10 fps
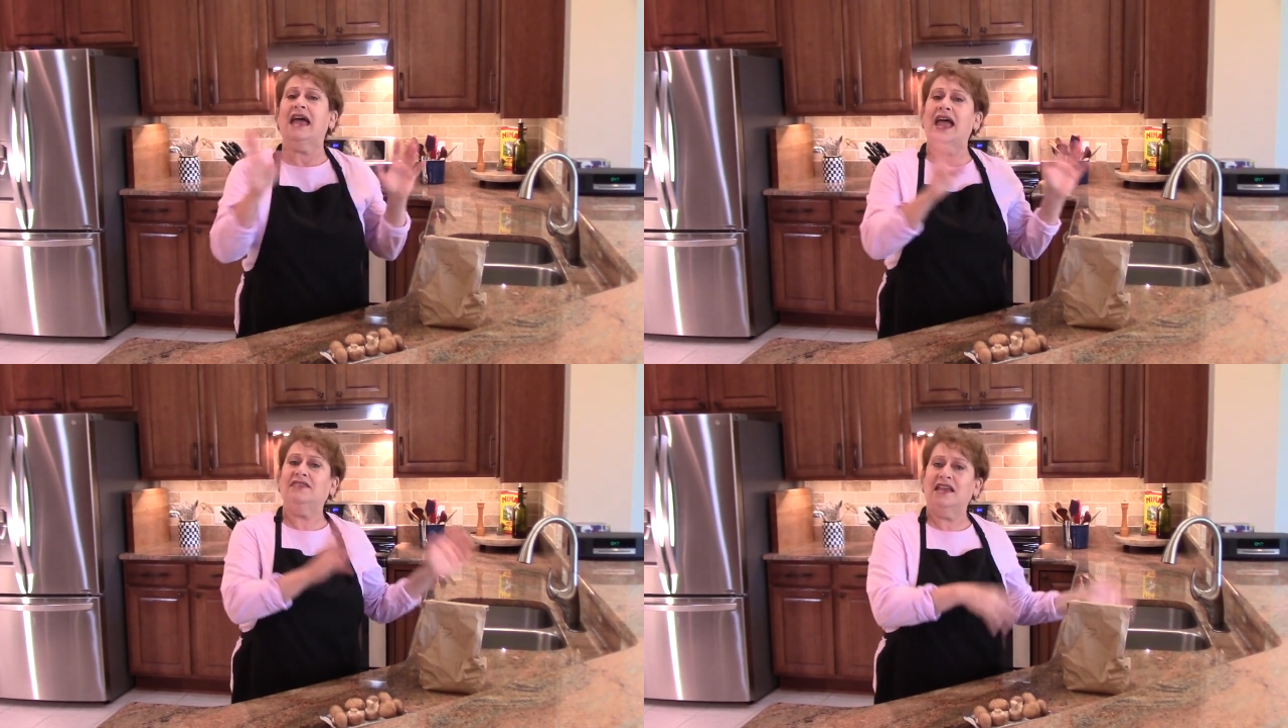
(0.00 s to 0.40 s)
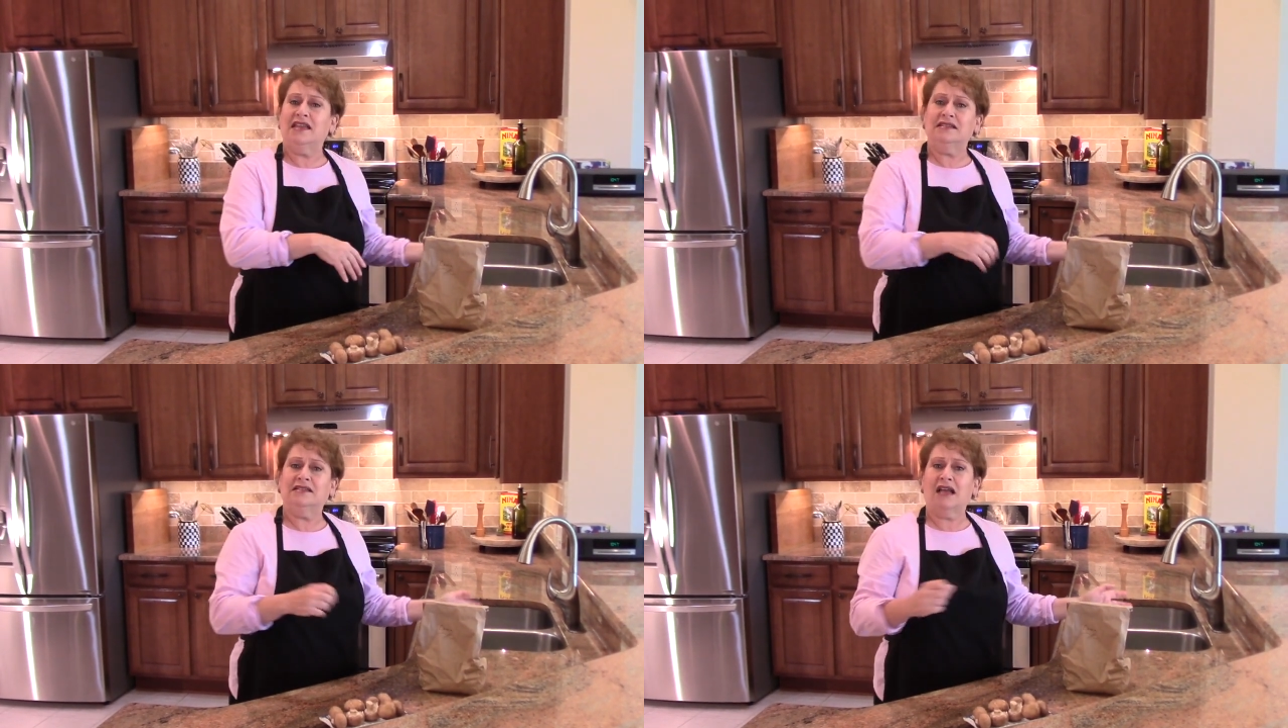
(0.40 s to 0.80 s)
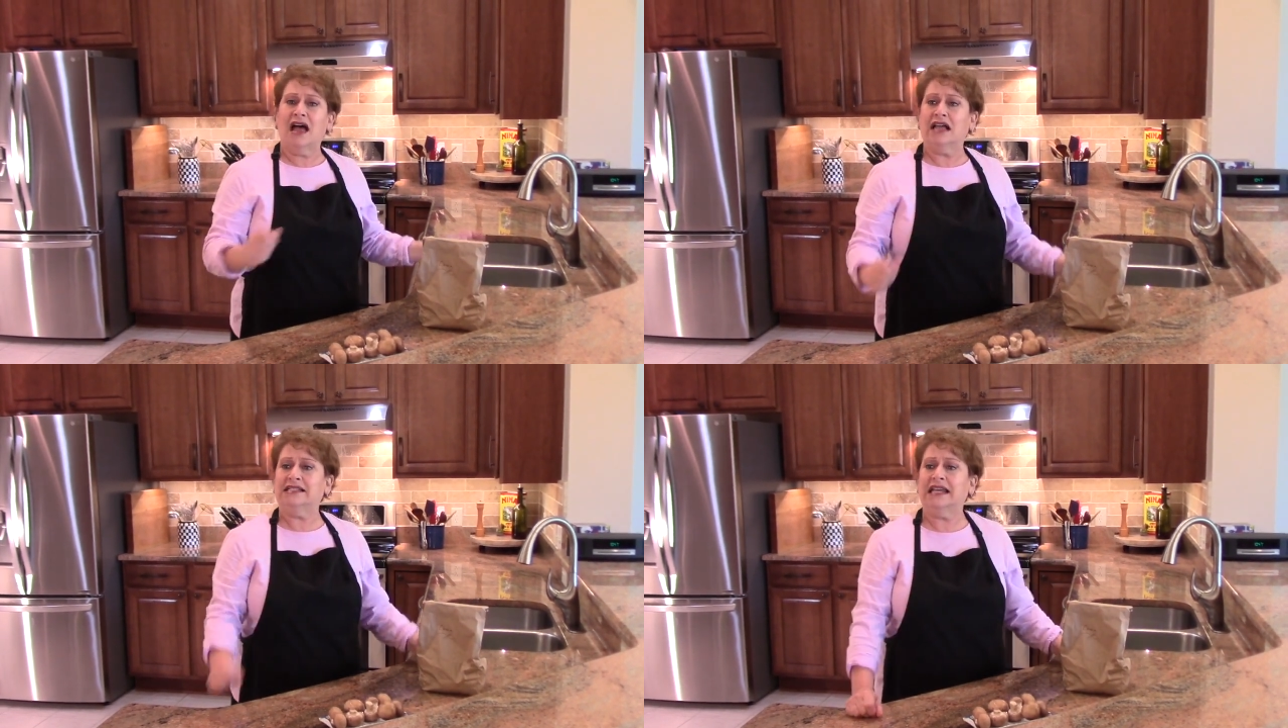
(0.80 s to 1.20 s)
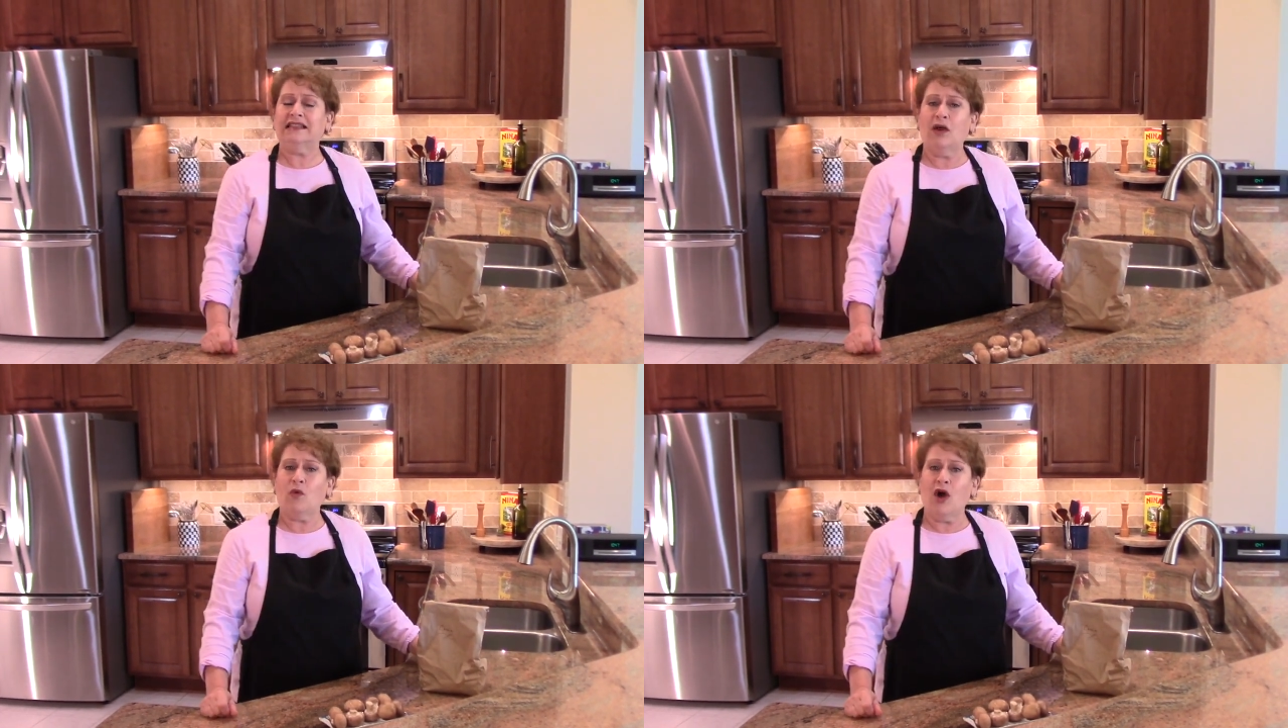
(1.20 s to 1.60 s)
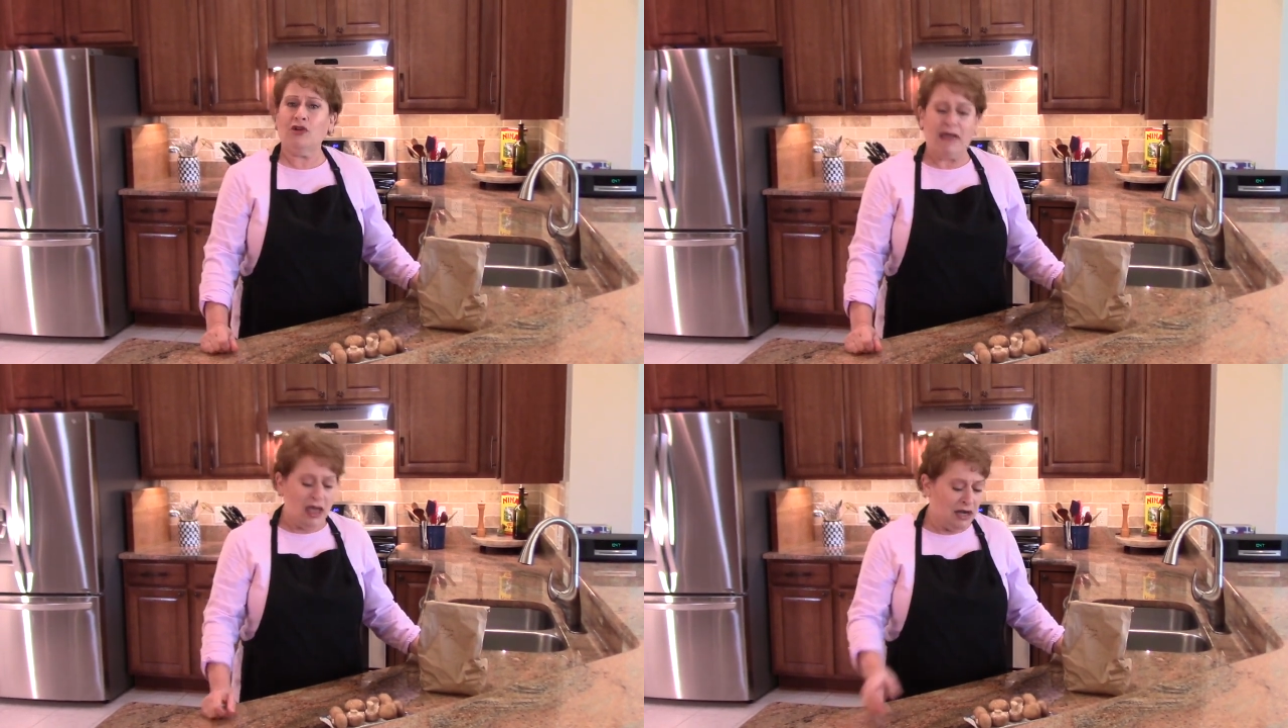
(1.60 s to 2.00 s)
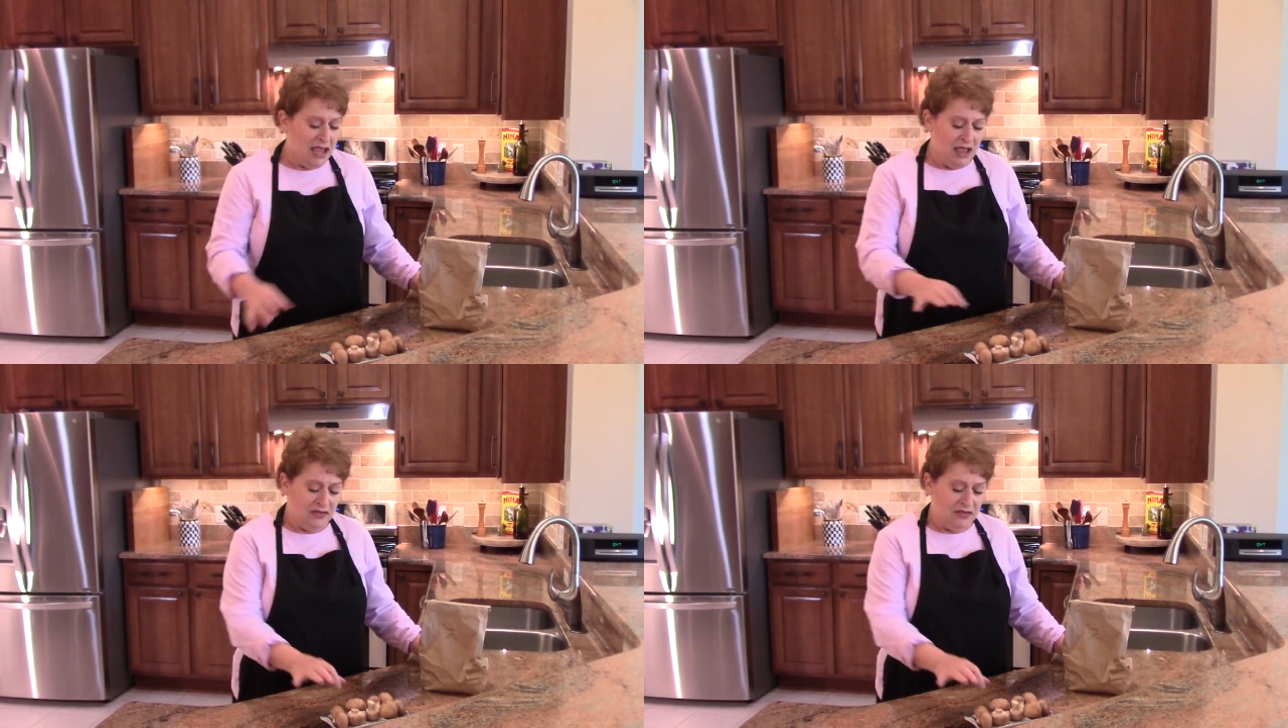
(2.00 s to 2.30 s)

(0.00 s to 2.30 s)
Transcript: and then uh, take that water out.